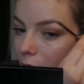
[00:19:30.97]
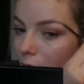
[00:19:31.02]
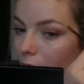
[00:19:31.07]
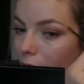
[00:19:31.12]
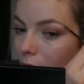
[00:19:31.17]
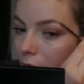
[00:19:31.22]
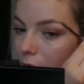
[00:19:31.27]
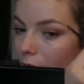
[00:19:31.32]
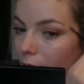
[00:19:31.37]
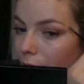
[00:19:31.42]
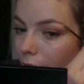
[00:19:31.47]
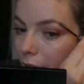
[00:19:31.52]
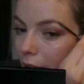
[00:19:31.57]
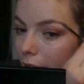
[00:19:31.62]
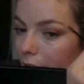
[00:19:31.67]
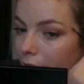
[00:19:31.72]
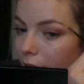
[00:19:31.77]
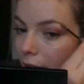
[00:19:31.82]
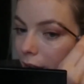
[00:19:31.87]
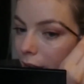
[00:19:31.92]
really
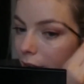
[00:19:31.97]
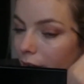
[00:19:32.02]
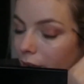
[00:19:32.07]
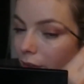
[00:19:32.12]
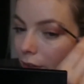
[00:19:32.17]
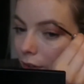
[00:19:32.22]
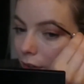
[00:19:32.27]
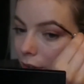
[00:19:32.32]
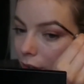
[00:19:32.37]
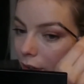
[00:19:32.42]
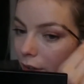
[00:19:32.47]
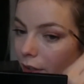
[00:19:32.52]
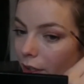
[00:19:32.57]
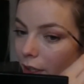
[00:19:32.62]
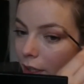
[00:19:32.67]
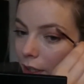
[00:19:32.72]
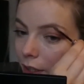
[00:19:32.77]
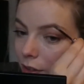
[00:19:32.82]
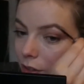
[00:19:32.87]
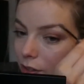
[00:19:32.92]
nice,
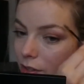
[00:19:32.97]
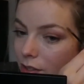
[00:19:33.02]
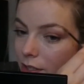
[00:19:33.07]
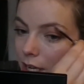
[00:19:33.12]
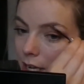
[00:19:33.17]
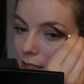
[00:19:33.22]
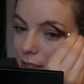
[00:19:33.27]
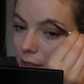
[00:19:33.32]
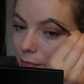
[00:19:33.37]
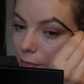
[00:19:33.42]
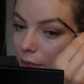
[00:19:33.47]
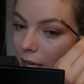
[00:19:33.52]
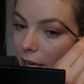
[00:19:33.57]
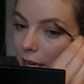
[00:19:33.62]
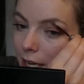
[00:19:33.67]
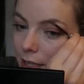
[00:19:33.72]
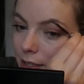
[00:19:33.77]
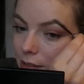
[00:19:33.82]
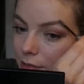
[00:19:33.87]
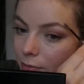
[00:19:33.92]
and it just sets in
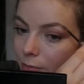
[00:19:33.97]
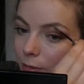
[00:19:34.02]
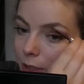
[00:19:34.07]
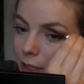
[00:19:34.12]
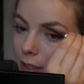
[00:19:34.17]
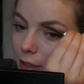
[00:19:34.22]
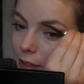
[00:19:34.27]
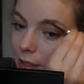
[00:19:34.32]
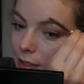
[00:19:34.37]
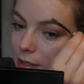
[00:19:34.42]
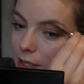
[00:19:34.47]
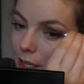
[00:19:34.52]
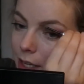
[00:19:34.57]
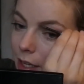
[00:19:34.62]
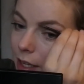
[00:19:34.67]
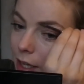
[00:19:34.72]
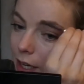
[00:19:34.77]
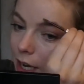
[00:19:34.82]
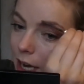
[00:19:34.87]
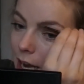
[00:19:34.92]
place really nicely,
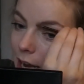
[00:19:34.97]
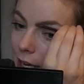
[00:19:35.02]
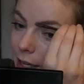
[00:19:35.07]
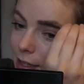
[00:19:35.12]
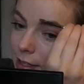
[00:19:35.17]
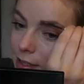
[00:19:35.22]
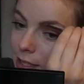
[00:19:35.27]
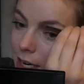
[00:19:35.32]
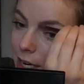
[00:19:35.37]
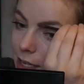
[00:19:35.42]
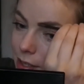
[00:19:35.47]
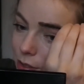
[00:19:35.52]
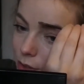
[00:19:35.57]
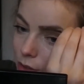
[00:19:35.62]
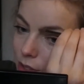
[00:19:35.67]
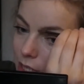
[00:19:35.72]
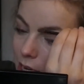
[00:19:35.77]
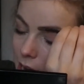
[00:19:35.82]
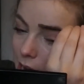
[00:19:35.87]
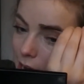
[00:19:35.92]
and it stays all
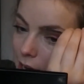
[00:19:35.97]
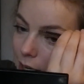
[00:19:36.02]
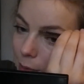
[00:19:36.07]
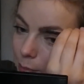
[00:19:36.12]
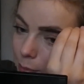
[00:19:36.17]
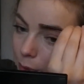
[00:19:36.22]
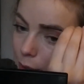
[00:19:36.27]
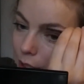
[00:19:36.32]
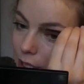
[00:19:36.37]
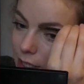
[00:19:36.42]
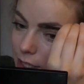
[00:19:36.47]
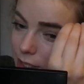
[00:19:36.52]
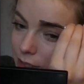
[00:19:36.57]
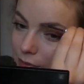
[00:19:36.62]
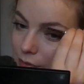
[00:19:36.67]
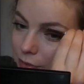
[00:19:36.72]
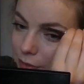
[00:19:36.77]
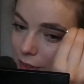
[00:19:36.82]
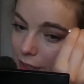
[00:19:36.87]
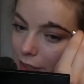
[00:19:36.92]
day, but it doesn't
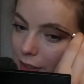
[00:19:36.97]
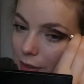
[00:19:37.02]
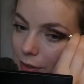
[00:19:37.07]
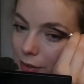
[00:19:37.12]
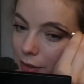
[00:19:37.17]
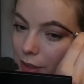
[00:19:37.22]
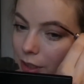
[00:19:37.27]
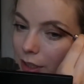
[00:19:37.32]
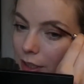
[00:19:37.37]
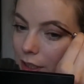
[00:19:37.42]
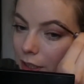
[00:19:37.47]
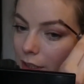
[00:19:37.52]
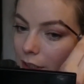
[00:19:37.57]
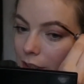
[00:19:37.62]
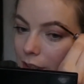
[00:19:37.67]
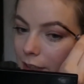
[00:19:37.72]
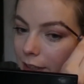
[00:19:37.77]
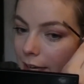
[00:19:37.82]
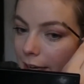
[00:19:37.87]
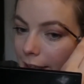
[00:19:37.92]
feel
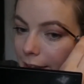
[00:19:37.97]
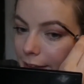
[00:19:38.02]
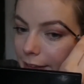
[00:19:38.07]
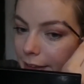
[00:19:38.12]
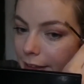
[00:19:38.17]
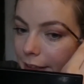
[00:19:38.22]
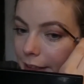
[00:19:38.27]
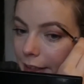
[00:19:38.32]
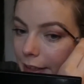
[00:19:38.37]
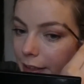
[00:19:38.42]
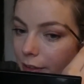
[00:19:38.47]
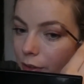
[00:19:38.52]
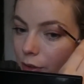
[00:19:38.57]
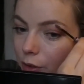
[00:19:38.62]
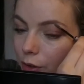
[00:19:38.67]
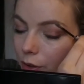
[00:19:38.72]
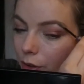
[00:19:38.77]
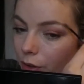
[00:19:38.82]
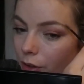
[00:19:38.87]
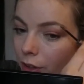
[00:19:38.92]
cakey
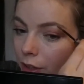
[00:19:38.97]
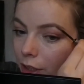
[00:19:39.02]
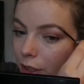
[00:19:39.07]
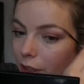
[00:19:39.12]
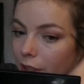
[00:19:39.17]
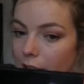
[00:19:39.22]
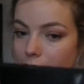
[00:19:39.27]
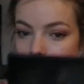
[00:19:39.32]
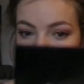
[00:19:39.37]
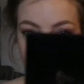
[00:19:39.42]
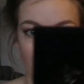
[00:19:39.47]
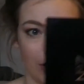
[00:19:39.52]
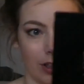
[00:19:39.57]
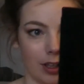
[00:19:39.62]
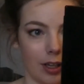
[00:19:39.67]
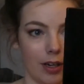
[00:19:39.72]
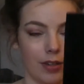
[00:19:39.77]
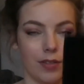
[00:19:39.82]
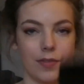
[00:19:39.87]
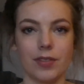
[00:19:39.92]
or like you've got
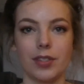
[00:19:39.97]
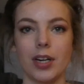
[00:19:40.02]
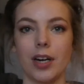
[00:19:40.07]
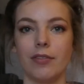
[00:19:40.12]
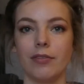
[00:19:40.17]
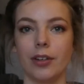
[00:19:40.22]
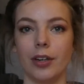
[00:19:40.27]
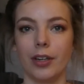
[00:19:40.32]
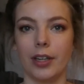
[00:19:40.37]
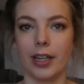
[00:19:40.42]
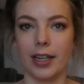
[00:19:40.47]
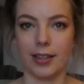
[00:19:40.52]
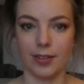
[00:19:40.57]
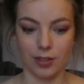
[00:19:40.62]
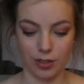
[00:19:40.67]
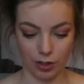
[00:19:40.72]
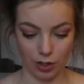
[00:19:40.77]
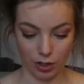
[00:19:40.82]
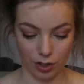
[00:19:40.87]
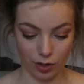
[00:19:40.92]
loads of stuff on. It's
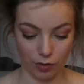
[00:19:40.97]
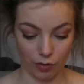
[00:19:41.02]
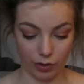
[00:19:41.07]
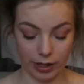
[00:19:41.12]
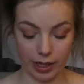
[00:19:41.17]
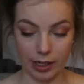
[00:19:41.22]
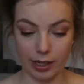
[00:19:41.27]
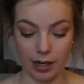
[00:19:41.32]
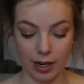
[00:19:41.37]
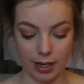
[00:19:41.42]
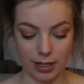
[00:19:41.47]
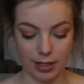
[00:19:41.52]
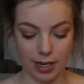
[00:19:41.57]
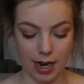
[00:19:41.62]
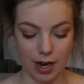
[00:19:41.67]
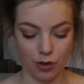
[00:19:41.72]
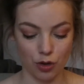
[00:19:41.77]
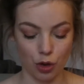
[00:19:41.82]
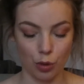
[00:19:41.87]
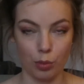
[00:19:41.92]
just a really nice
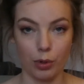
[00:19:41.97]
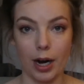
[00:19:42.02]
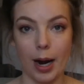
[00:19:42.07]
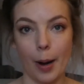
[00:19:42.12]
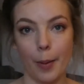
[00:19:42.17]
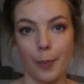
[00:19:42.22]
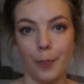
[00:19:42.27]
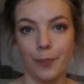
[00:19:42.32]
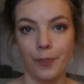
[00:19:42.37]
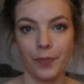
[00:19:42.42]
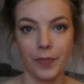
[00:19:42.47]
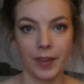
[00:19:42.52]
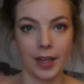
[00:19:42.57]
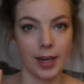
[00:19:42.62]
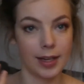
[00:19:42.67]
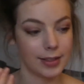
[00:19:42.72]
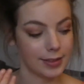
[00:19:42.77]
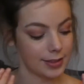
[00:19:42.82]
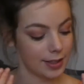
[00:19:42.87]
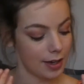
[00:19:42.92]
natural brow.
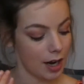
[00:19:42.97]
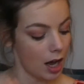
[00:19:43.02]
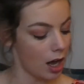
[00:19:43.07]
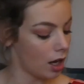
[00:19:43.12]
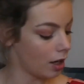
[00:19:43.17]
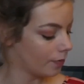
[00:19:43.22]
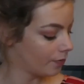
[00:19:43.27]
Ta-da!